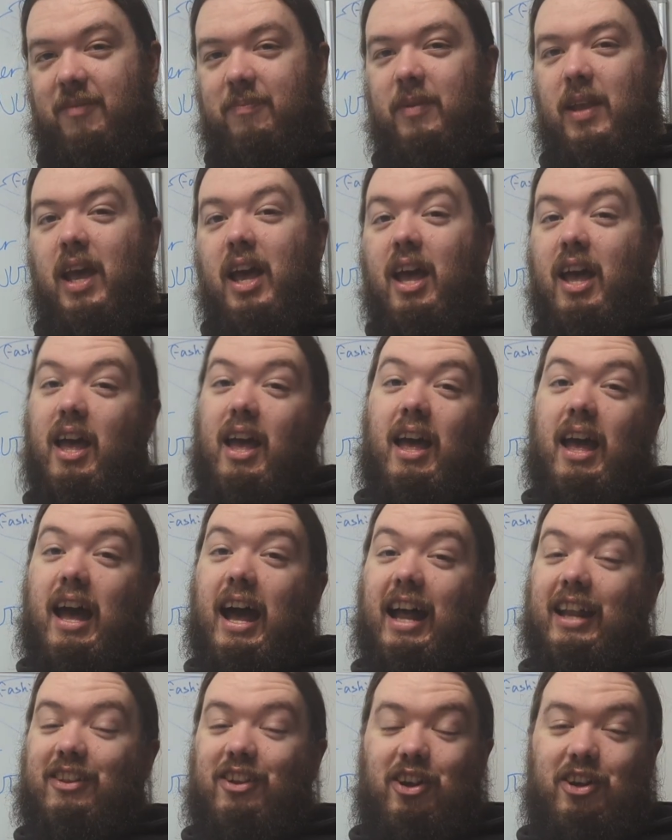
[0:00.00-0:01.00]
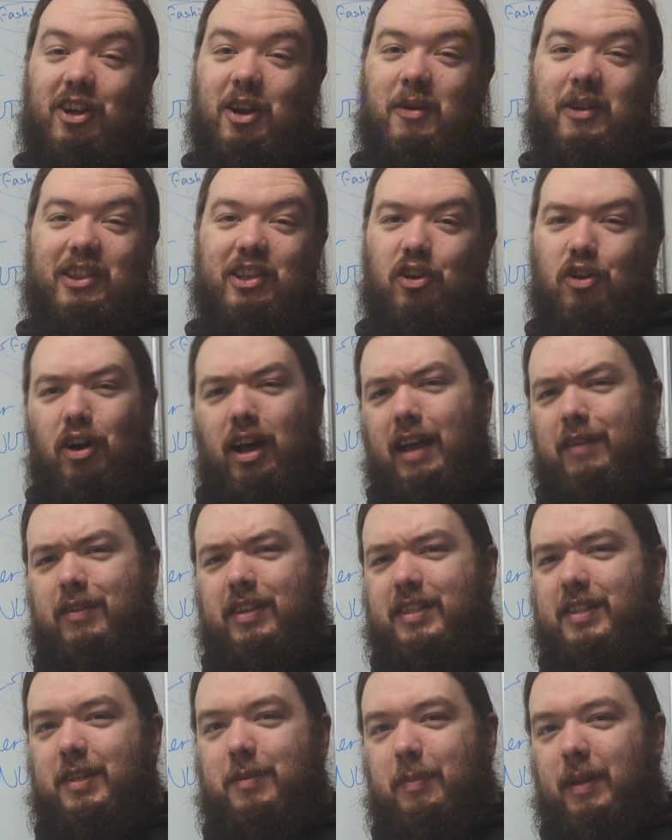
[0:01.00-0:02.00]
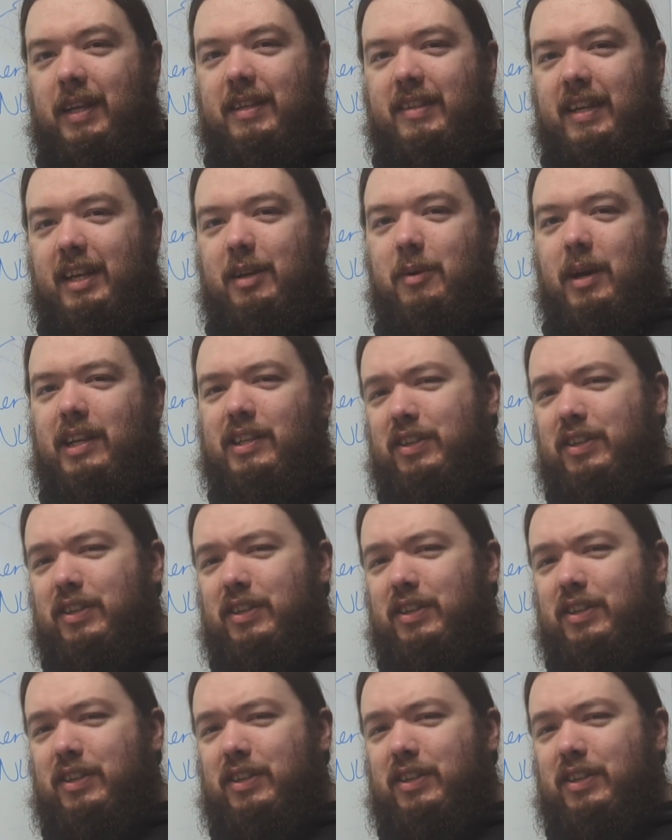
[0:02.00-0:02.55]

and not knowing that your heavy's displaced anyway,